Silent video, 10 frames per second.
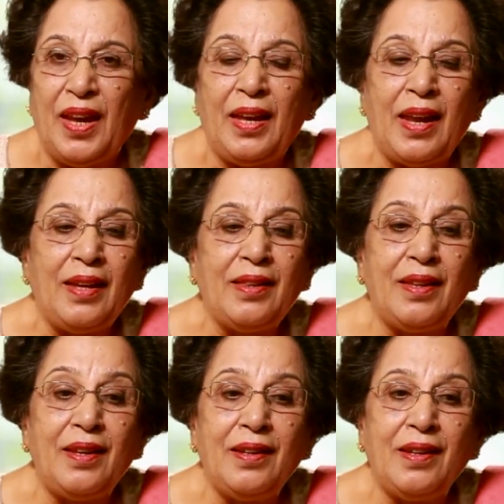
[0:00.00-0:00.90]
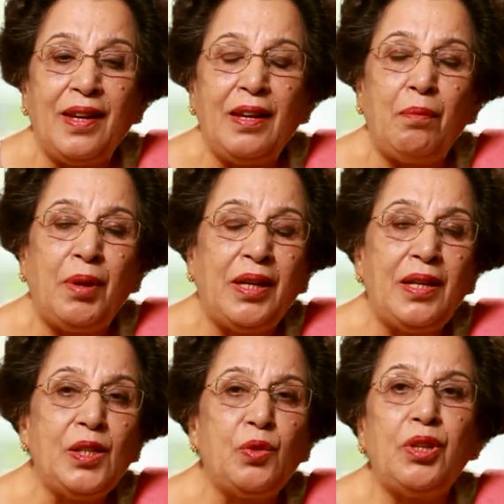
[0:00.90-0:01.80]
And I think it
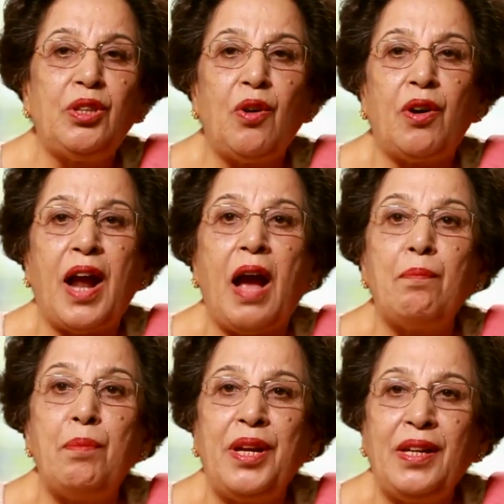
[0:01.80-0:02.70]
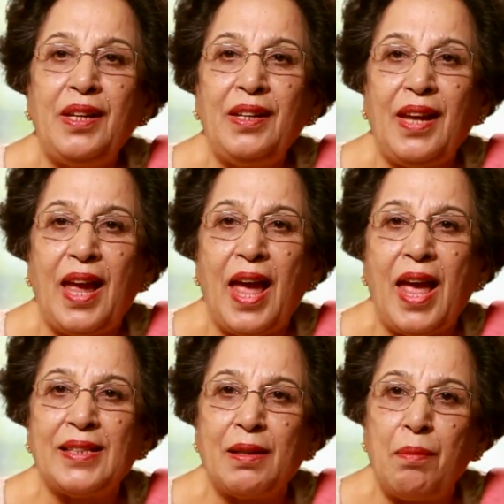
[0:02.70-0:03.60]
begins with your upbringing
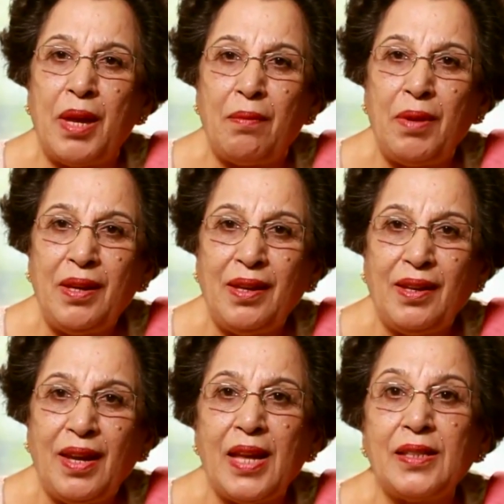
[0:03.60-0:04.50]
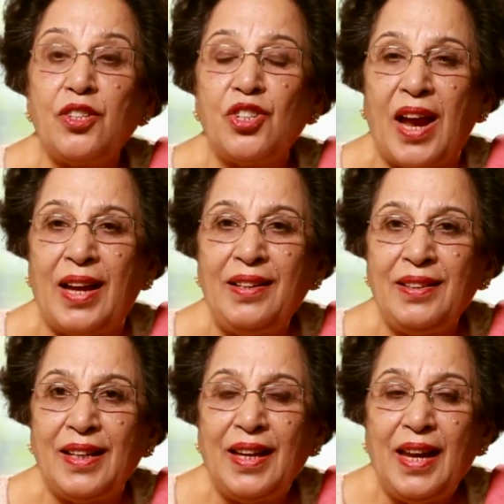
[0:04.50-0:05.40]
as a baby, as a child.
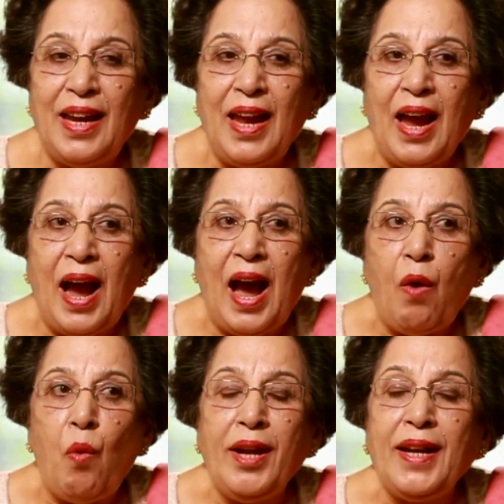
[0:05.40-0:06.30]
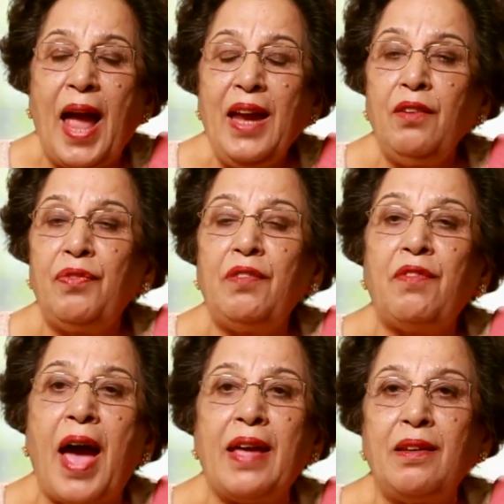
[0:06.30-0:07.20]
What kind of
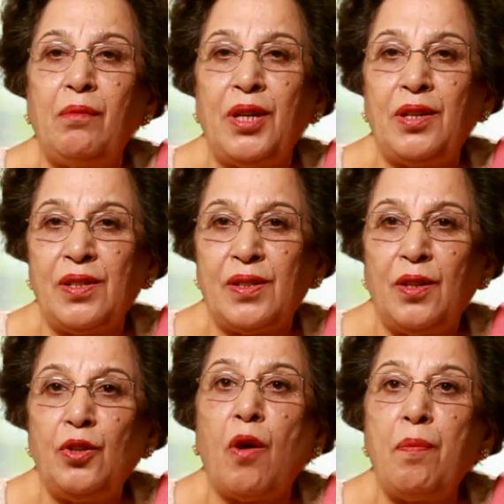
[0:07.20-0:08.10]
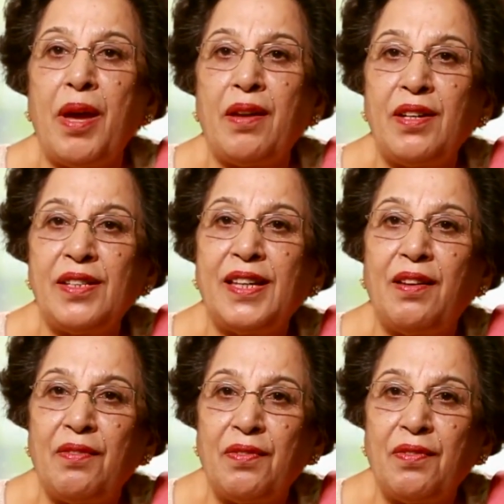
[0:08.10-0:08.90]
environment your parents have